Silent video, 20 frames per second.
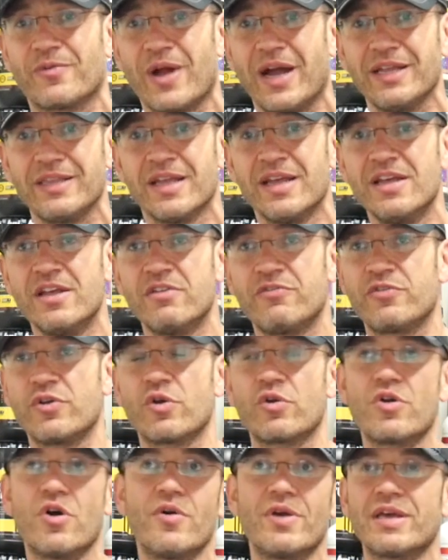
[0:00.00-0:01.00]
right? If
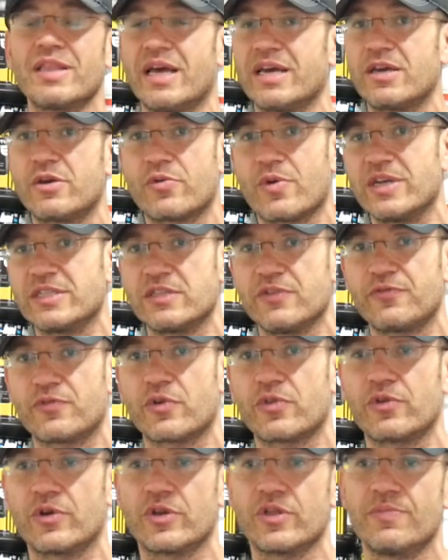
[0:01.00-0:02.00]
you're going like crazy
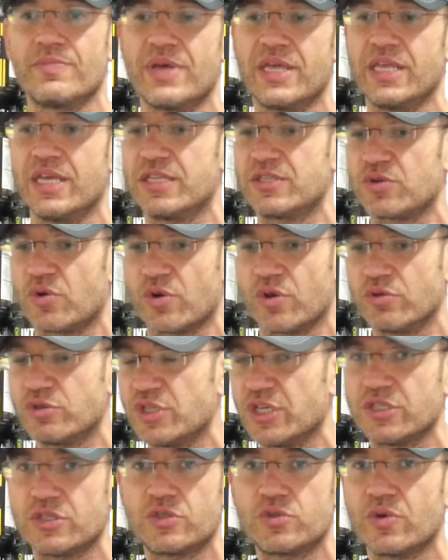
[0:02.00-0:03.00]
for 30 minutes or you're
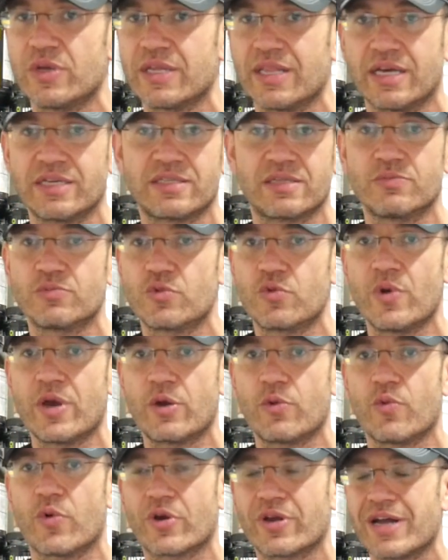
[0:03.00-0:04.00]
just doing like some
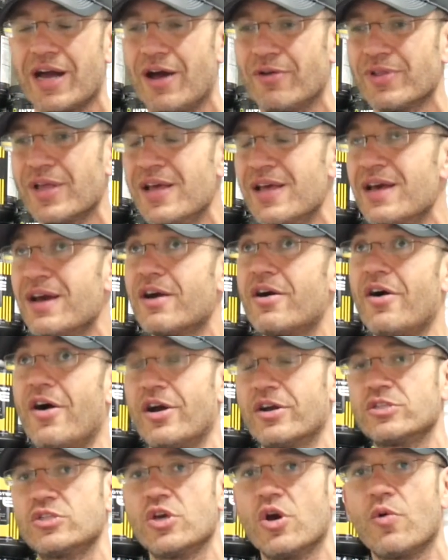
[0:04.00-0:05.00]
quick workout,
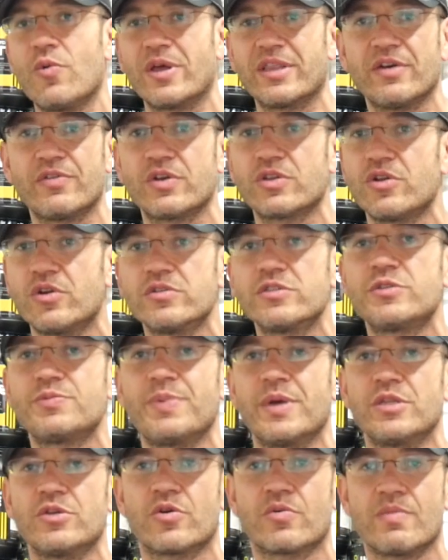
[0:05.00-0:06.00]
cardio, whatever, don't
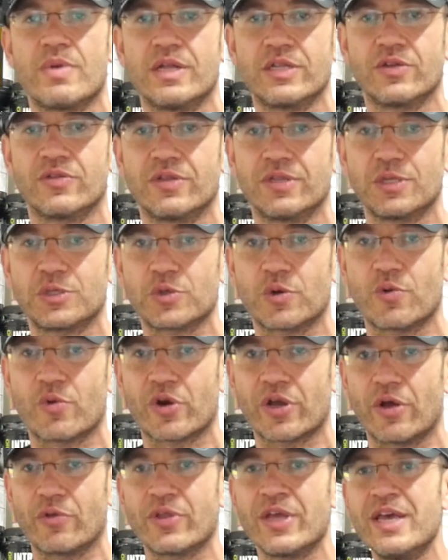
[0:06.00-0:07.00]
spend your money on an Intra
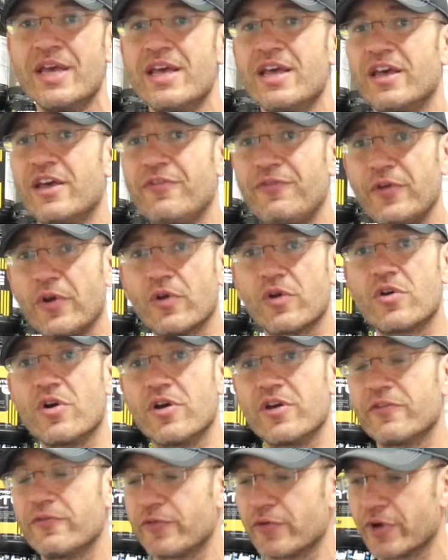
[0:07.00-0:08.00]
Workout. If you're
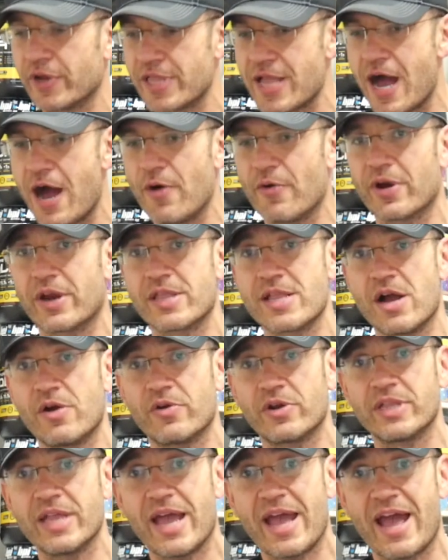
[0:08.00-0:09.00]
going for an hour and
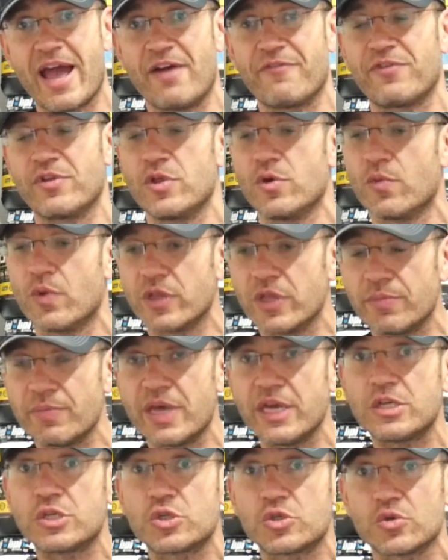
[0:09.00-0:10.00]
a half, and you want
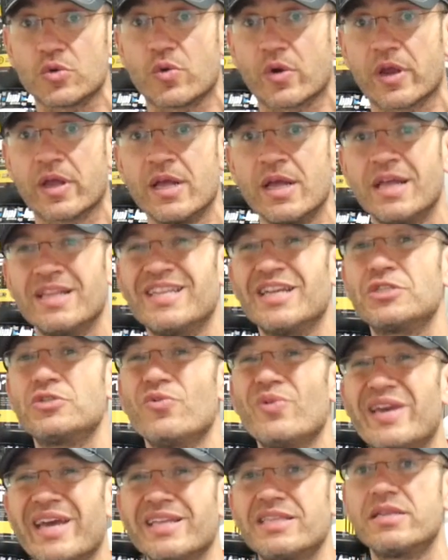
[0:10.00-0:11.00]
to make sure that
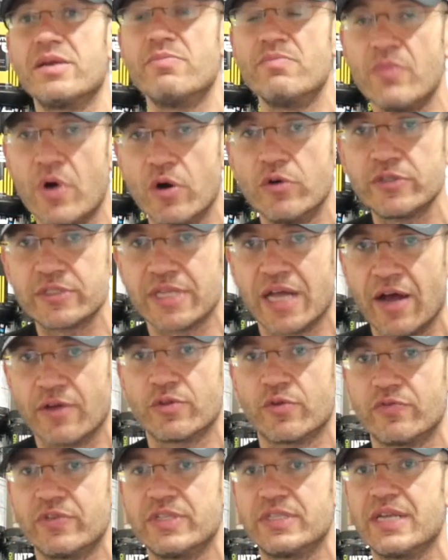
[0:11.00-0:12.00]
you get the most
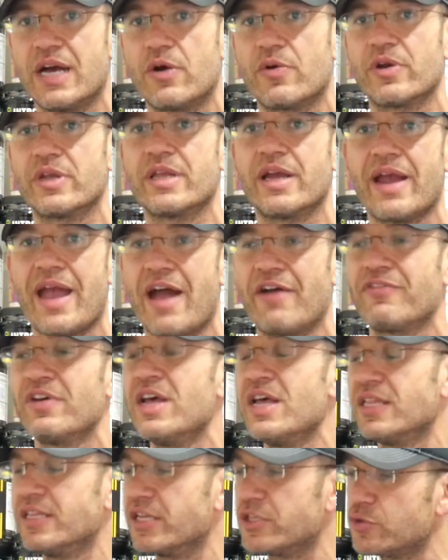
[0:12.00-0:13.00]
out of this hour and a
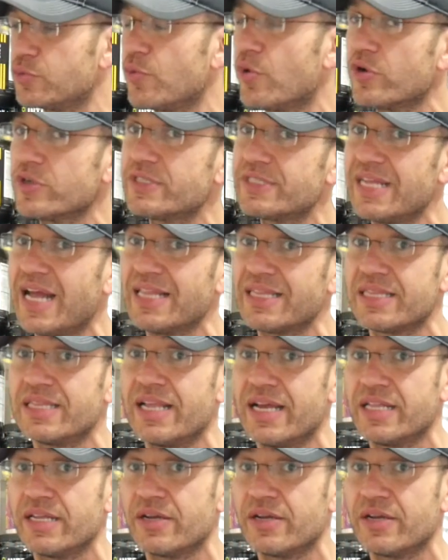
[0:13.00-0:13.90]
half, that towards that